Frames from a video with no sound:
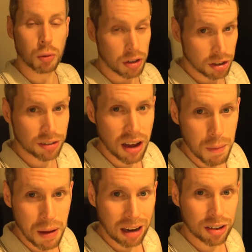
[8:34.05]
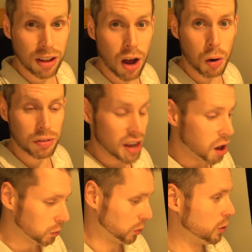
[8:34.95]
So I just got back to the
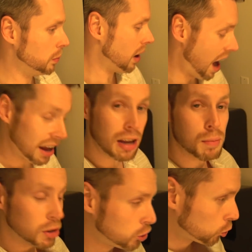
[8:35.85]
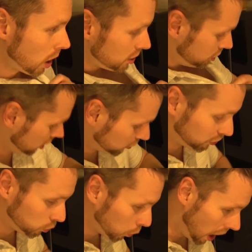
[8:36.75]
hotel room. I am drenched in
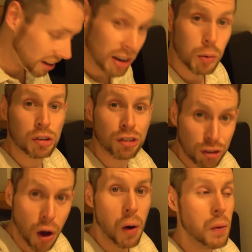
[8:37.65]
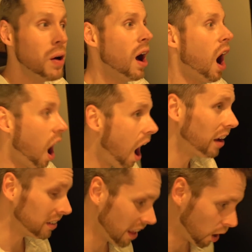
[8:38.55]
sweat. It was so
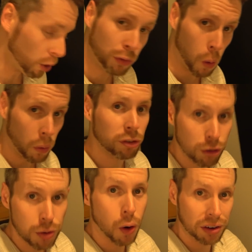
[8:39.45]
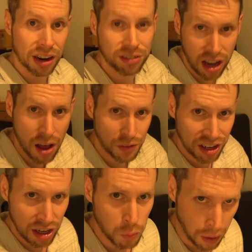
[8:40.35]
hot in there. Of course, New York has to have a
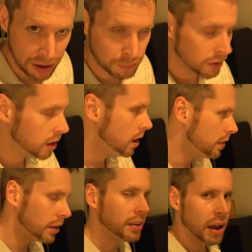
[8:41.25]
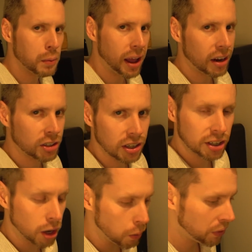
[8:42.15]
heat wave the day we actually
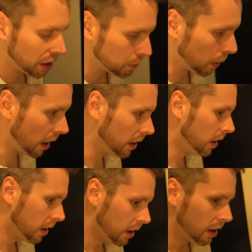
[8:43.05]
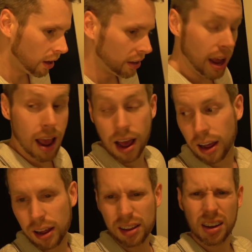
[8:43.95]
go there, but yeah,
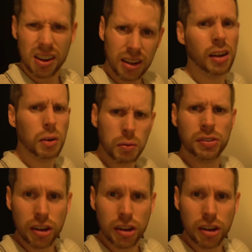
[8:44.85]
it was